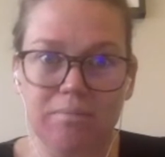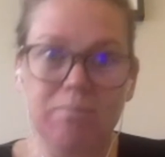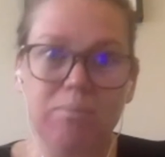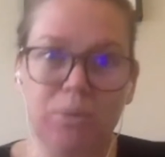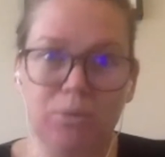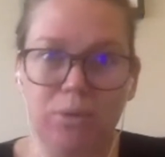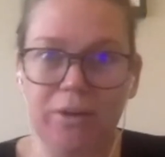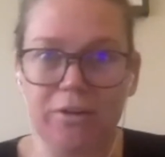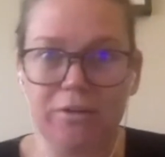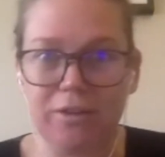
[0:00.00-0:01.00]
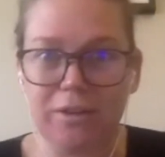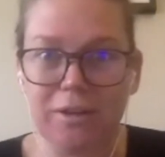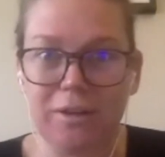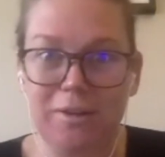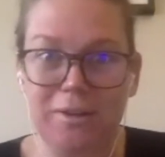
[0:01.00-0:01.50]
pull one over
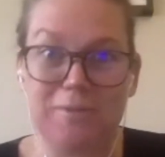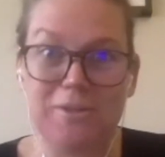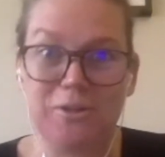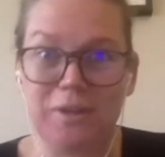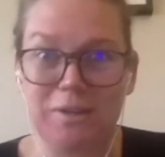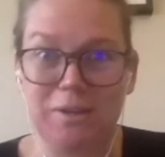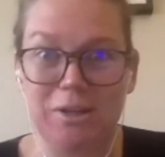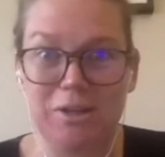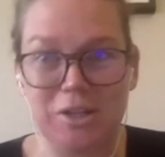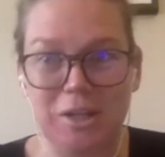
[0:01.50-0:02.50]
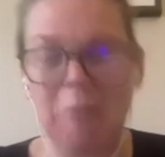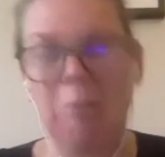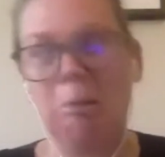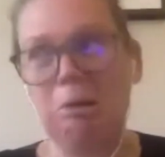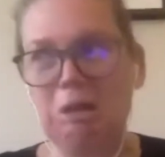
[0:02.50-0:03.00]
the strength and conditioning and,
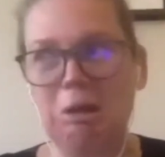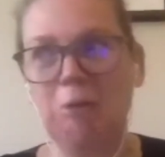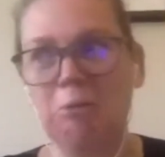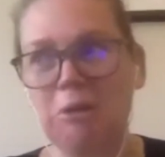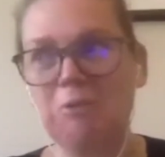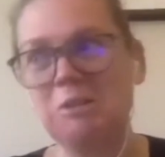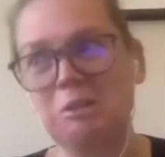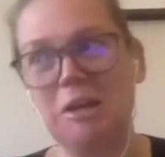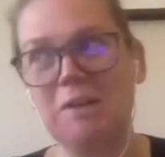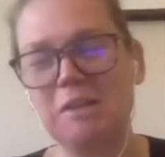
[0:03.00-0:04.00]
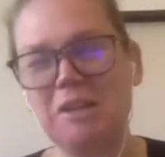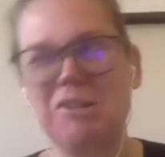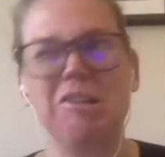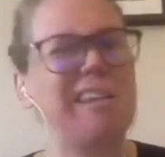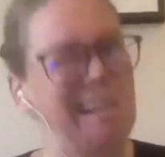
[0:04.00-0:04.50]
oh yeah, I went and did that
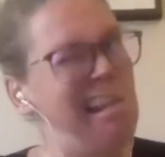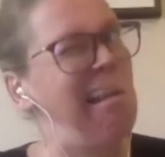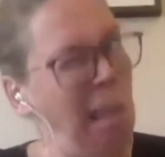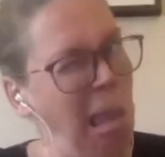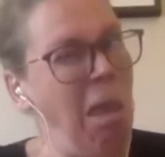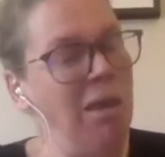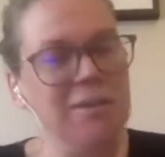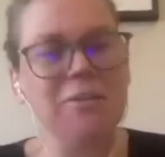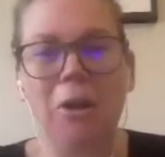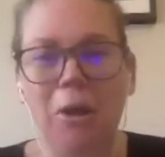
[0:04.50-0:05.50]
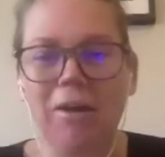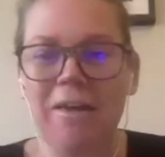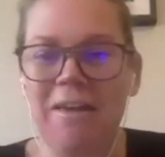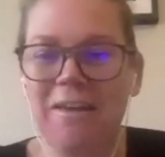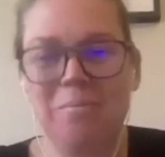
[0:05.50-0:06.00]
session. No,
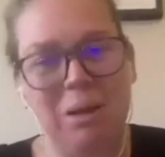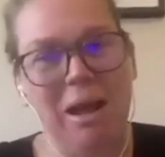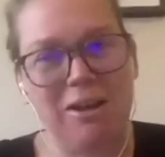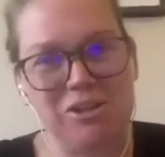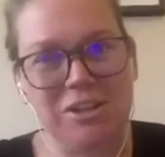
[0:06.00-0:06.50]
but actually